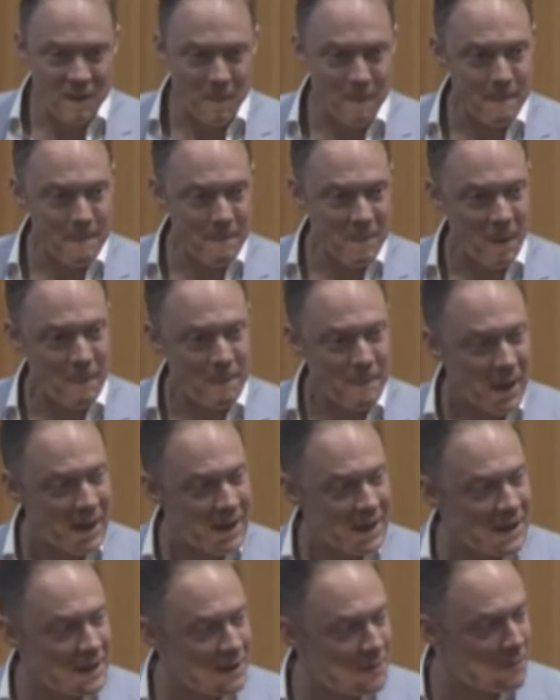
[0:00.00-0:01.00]
the
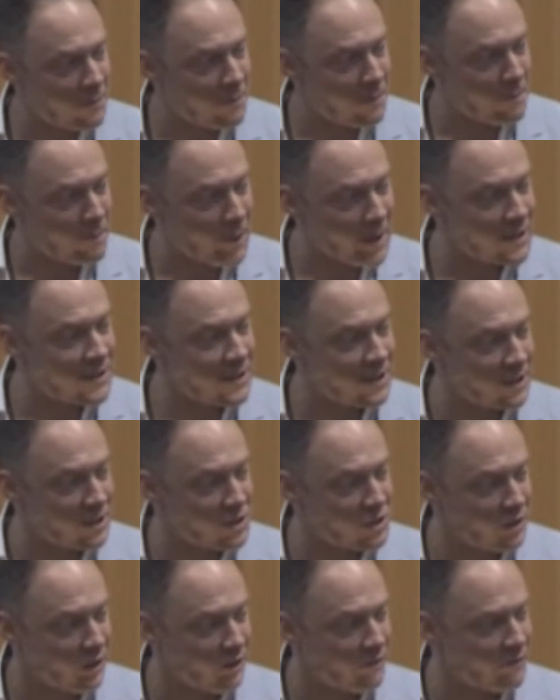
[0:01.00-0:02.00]
main
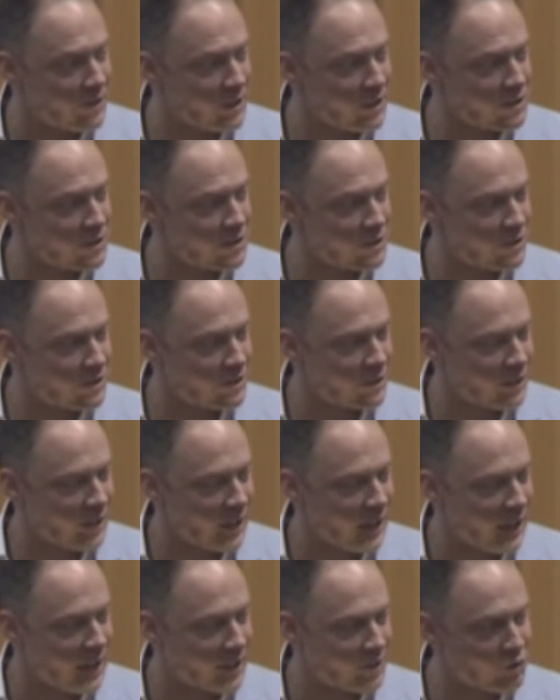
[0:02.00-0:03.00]
message of this
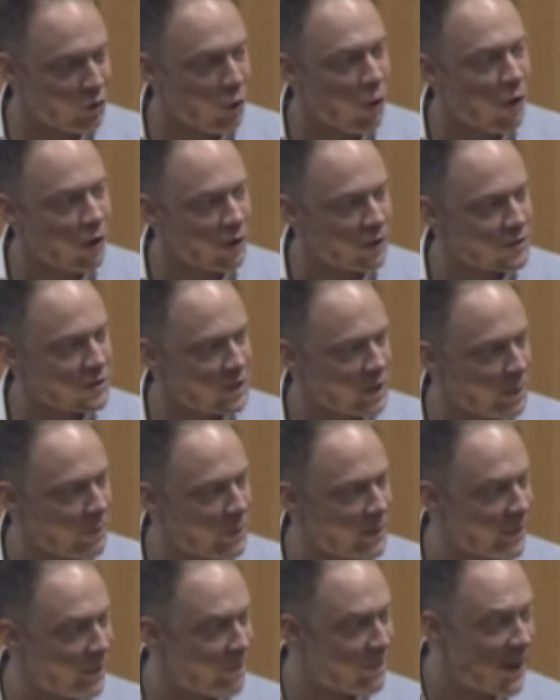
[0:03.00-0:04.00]
talk is going to
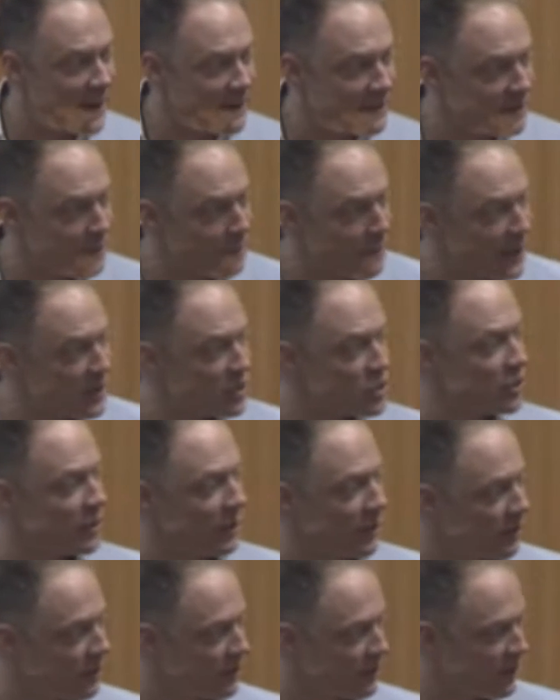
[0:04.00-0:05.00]
be that
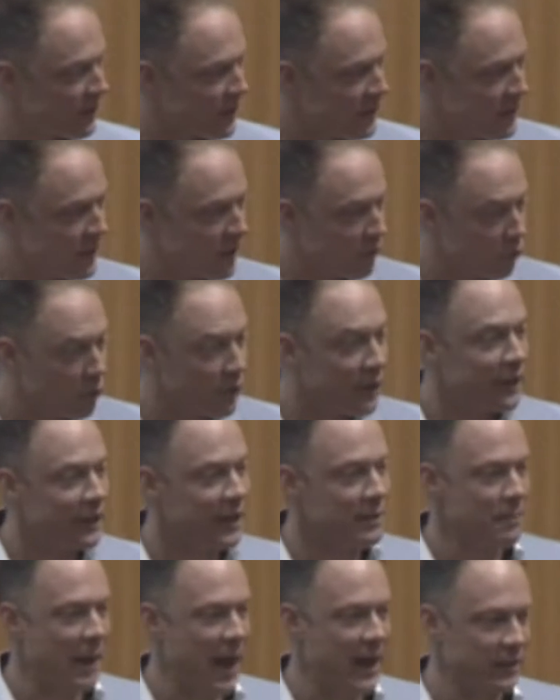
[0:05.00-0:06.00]
dimension
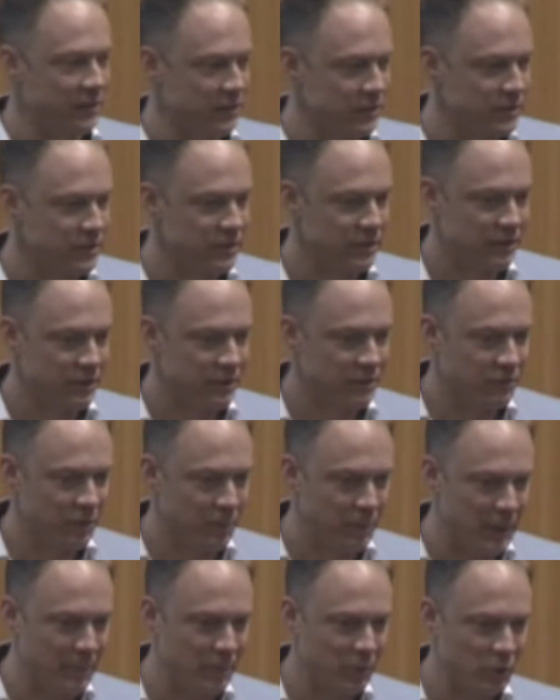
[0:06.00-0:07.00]
really matters for
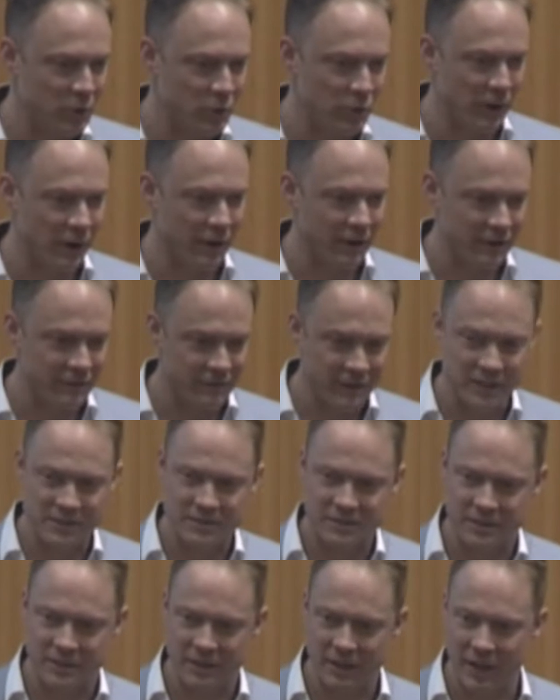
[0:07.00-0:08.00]
people who are
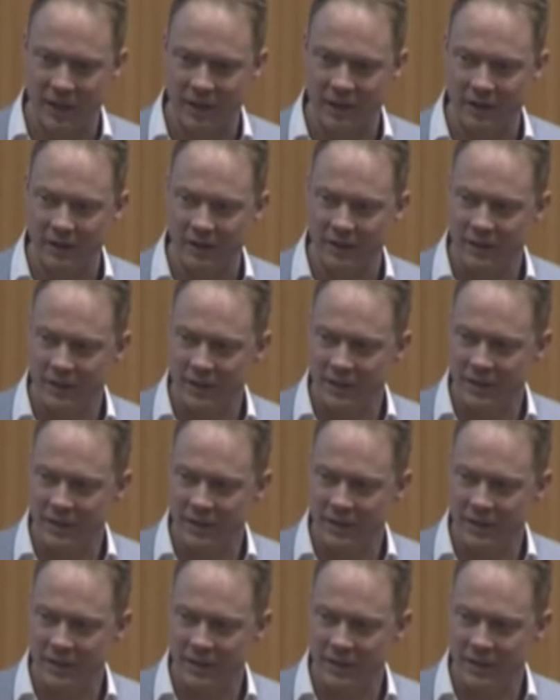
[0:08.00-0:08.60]
invested in